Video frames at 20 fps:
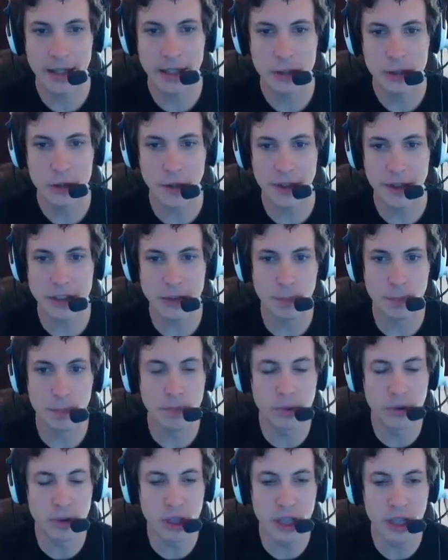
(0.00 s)
So they
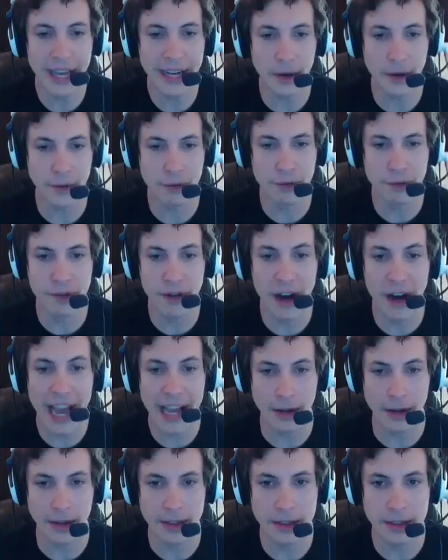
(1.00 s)
just light on fire